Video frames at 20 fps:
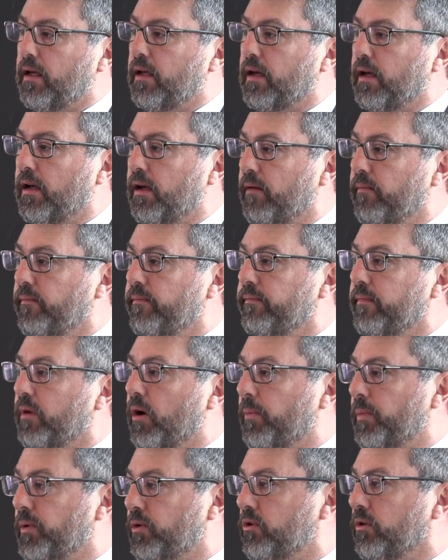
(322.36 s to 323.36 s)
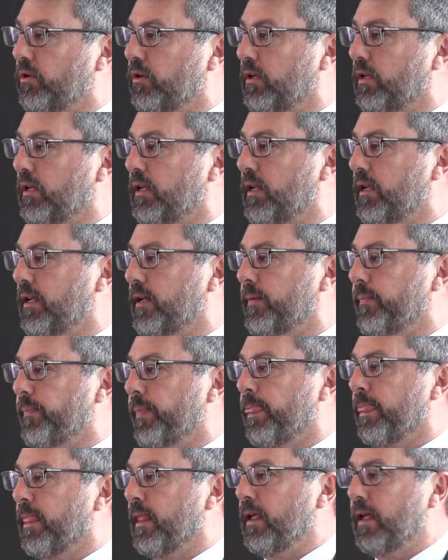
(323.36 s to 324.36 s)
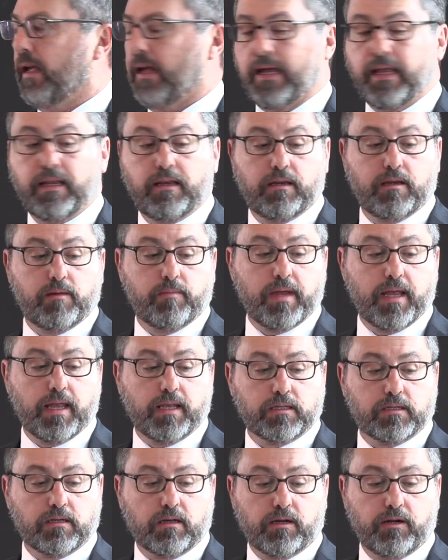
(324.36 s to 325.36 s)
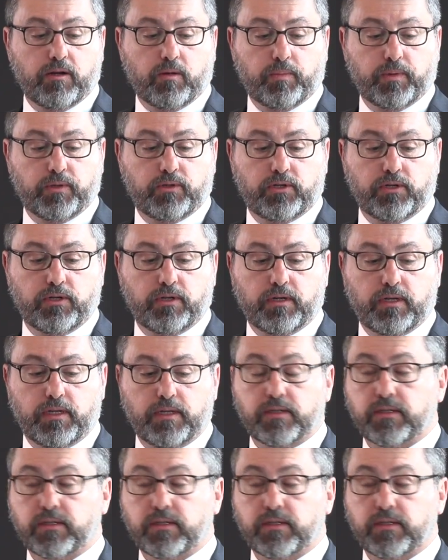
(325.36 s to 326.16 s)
opportunity here and a demand side opportunity.